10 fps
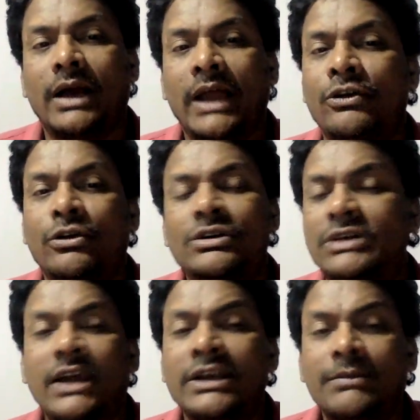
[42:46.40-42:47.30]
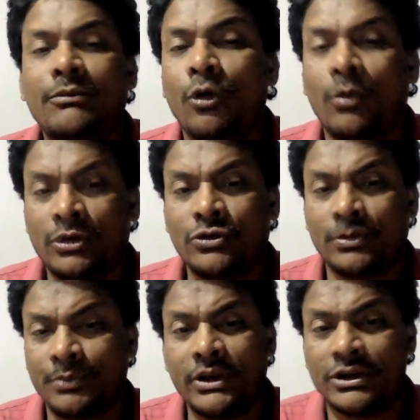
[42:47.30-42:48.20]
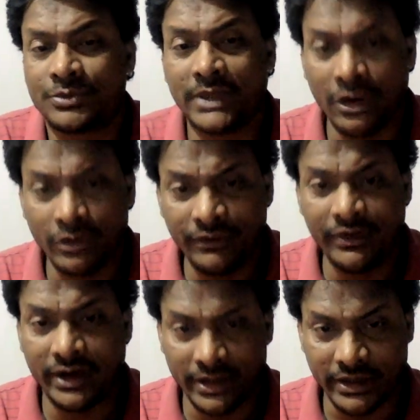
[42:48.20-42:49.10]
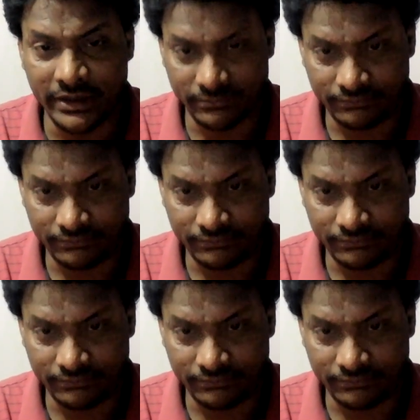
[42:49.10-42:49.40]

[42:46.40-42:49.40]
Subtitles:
I could turn him over to the police without difficulty,